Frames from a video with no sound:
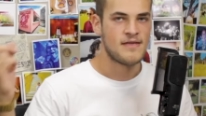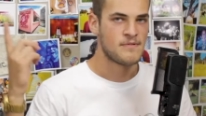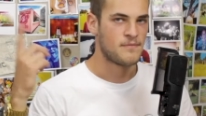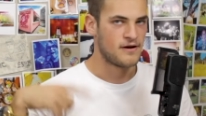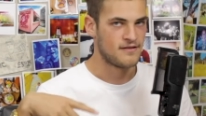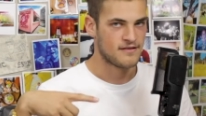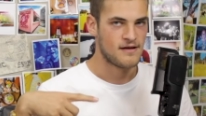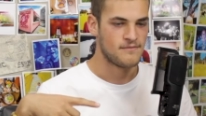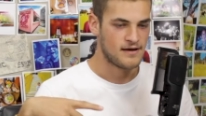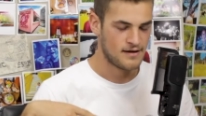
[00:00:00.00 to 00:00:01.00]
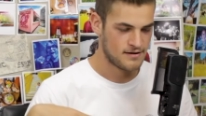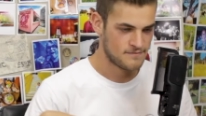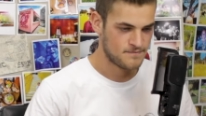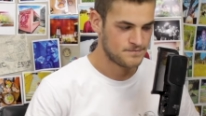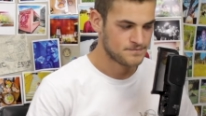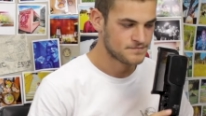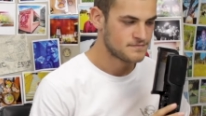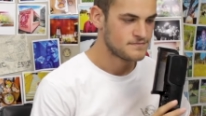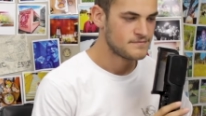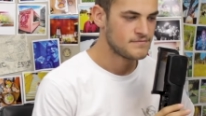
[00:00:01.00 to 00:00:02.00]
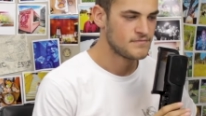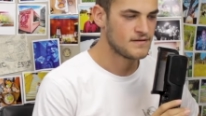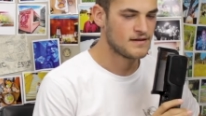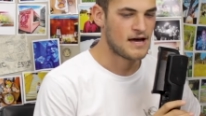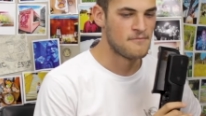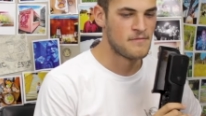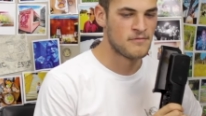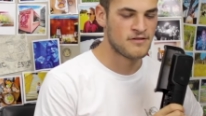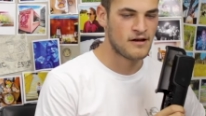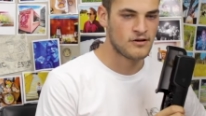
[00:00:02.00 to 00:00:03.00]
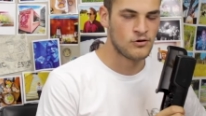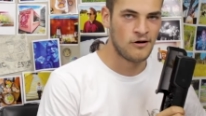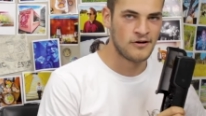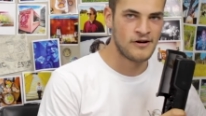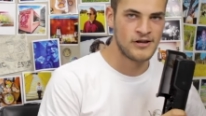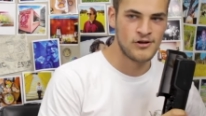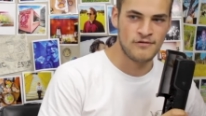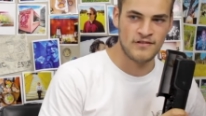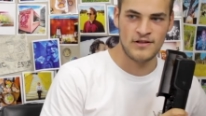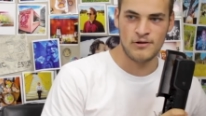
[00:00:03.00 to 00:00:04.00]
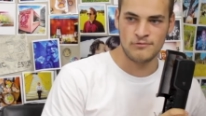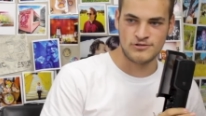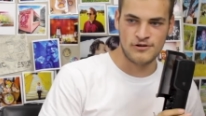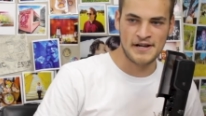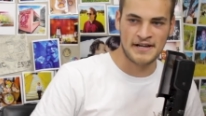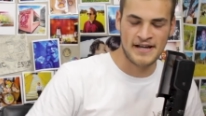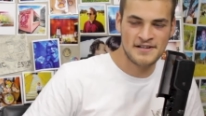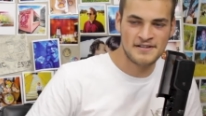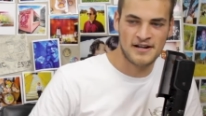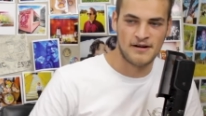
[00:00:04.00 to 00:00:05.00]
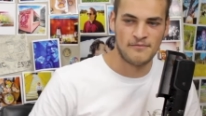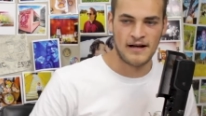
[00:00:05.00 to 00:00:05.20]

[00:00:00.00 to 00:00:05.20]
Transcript: my parents came back. And Mum was like, Connor, are you still drinking? And I'm